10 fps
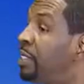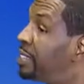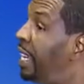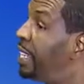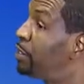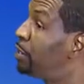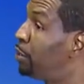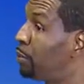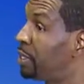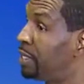decide to
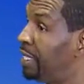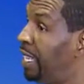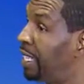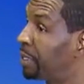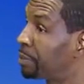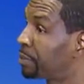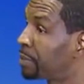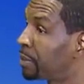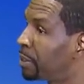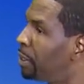do it today?
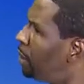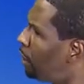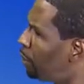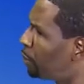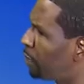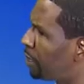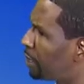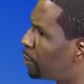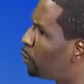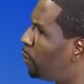Oh,
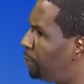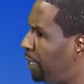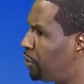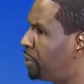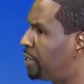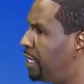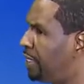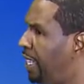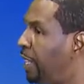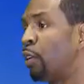really? What makes you say
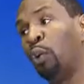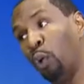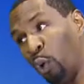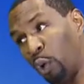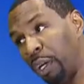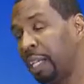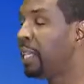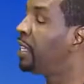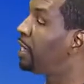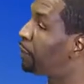that? Or
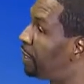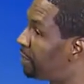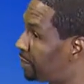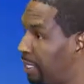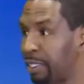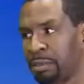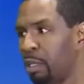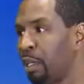if he says,